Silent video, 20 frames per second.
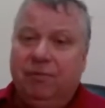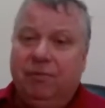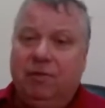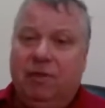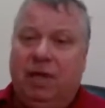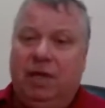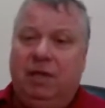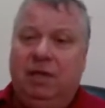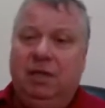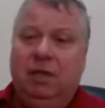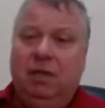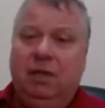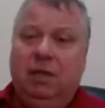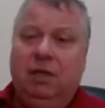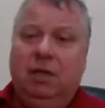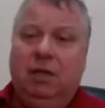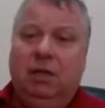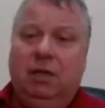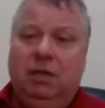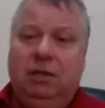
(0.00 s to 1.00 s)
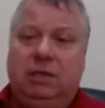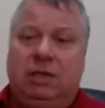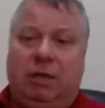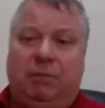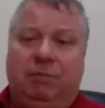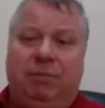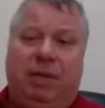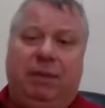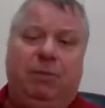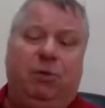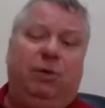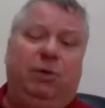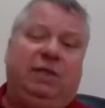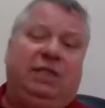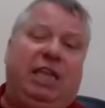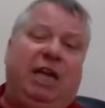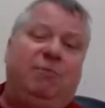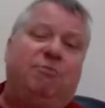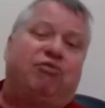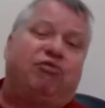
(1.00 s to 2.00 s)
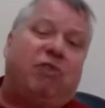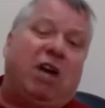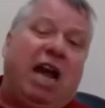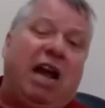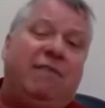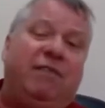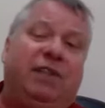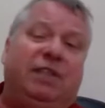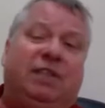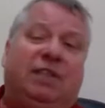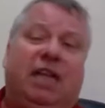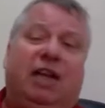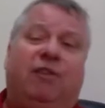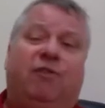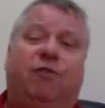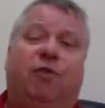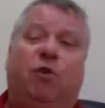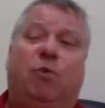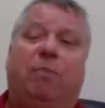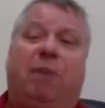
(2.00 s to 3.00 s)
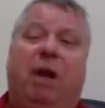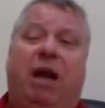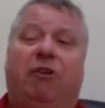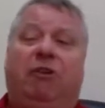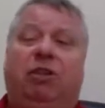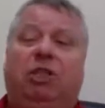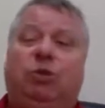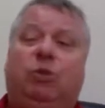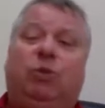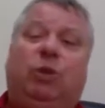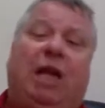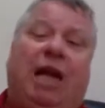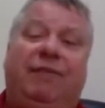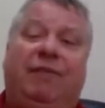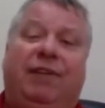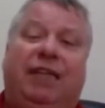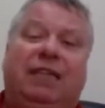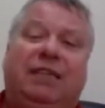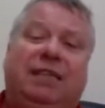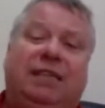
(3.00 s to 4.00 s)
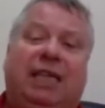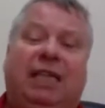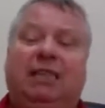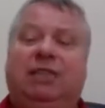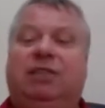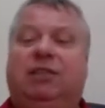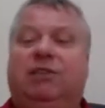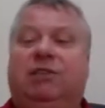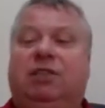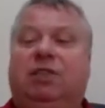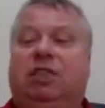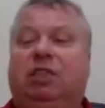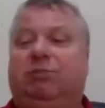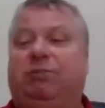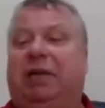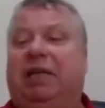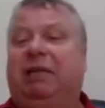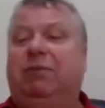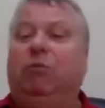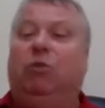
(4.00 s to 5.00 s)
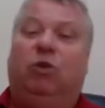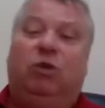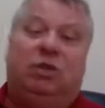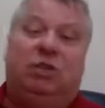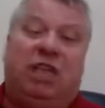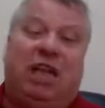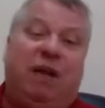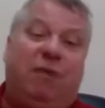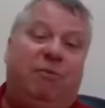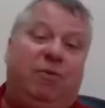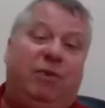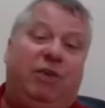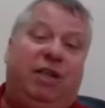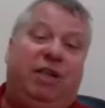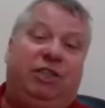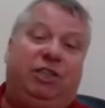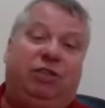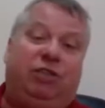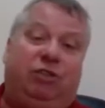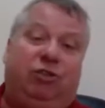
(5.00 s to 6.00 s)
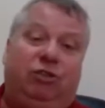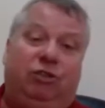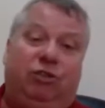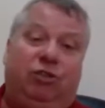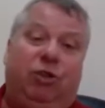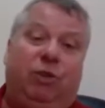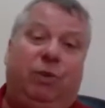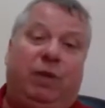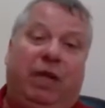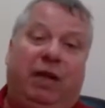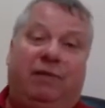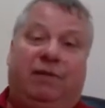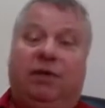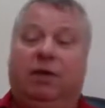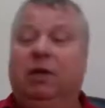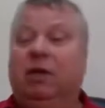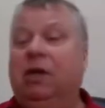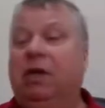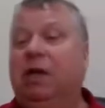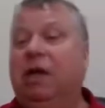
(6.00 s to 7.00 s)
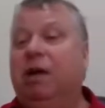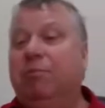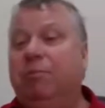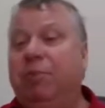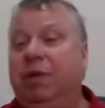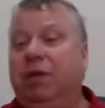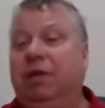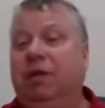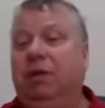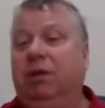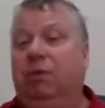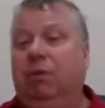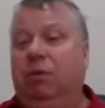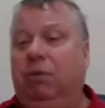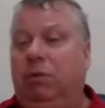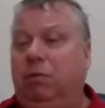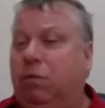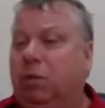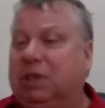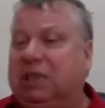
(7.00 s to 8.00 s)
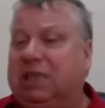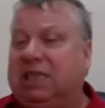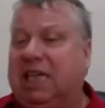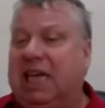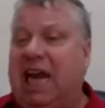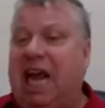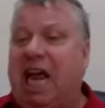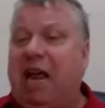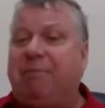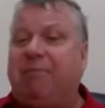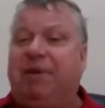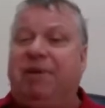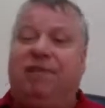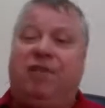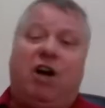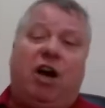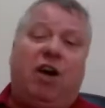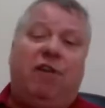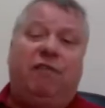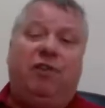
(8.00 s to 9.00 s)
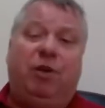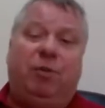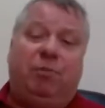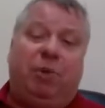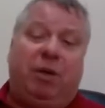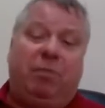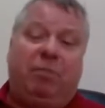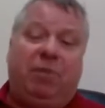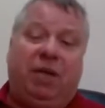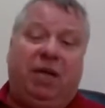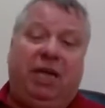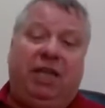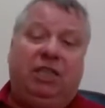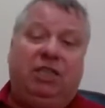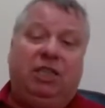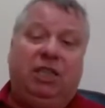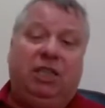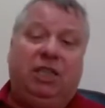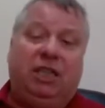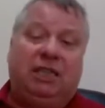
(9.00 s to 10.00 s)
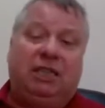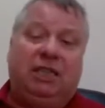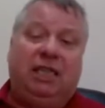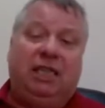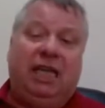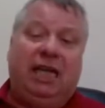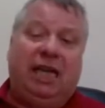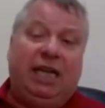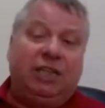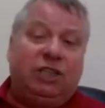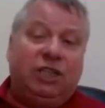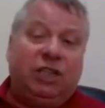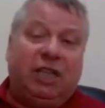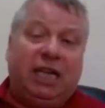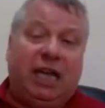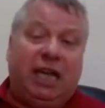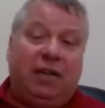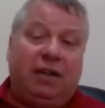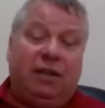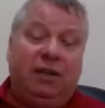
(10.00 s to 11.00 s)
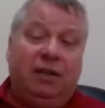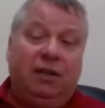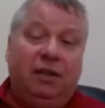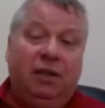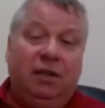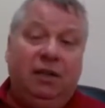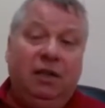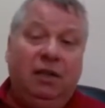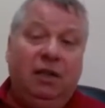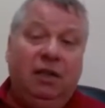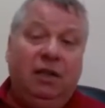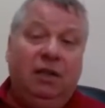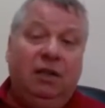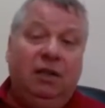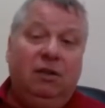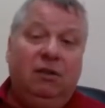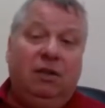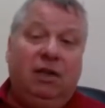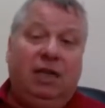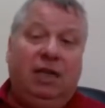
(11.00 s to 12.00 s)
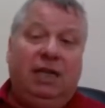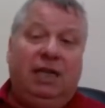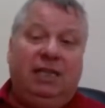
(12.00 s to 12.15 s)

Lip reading: Right? Some people would say private, therefore parents would have an incentive to spend more time with their children or whatever. But what's going to happen if half your population doesn't get educated? Right?